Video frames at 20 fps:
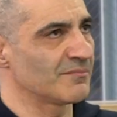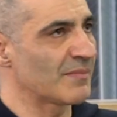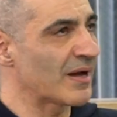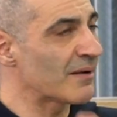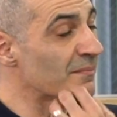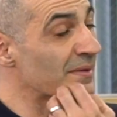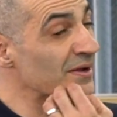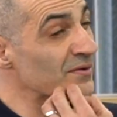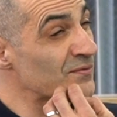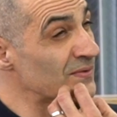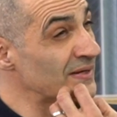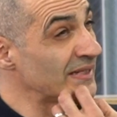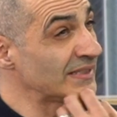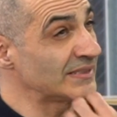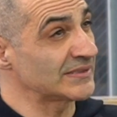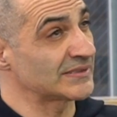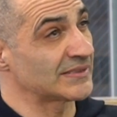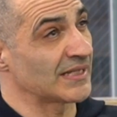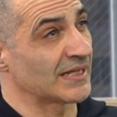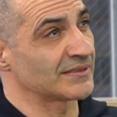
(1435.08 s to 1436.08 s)
my feeling
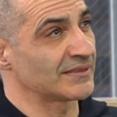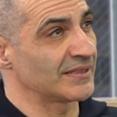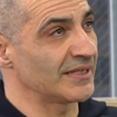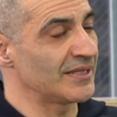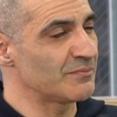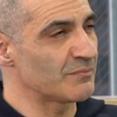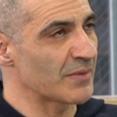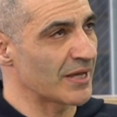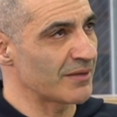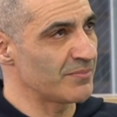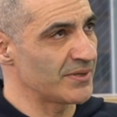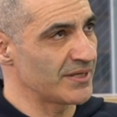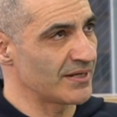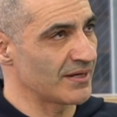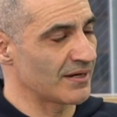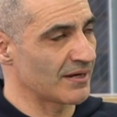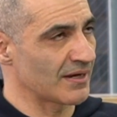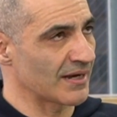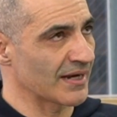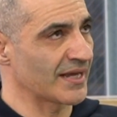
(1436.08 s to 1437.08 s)
is that it might be
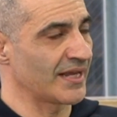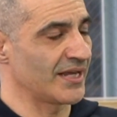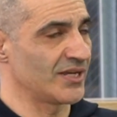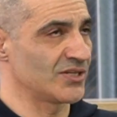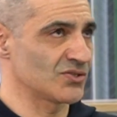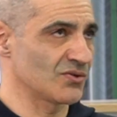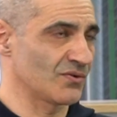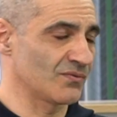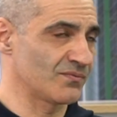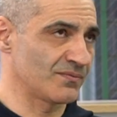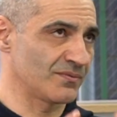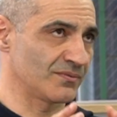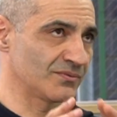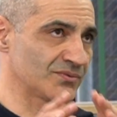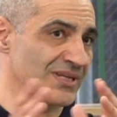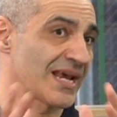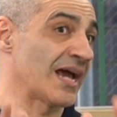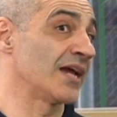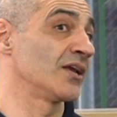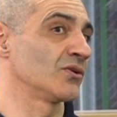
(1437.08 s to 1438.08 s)
a case of
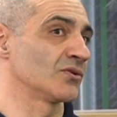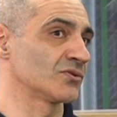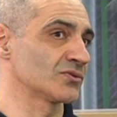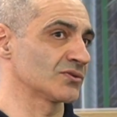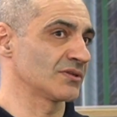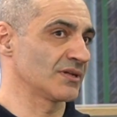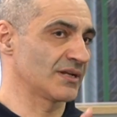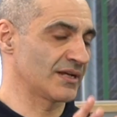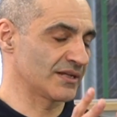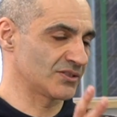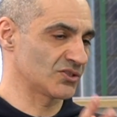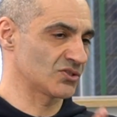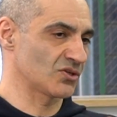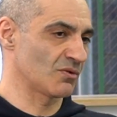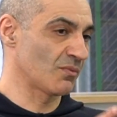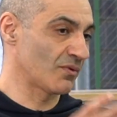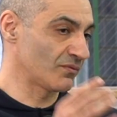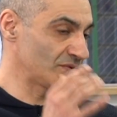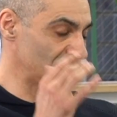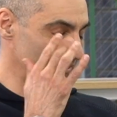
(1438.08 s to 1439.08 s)
silos. Like
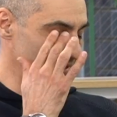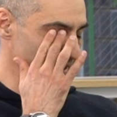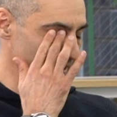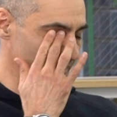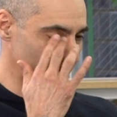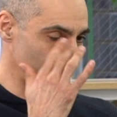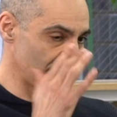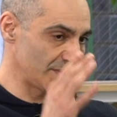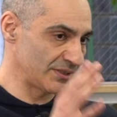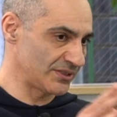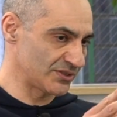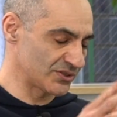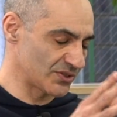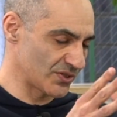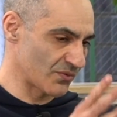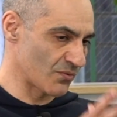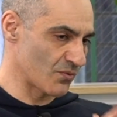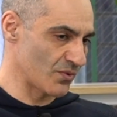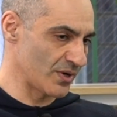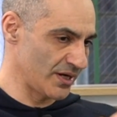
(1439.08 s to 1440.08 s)
some of these activities,
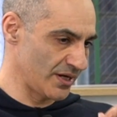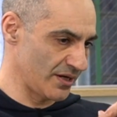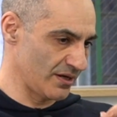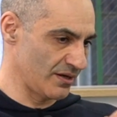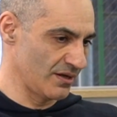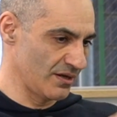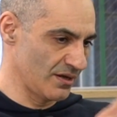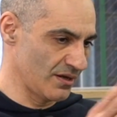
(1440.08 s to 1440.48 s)
they're really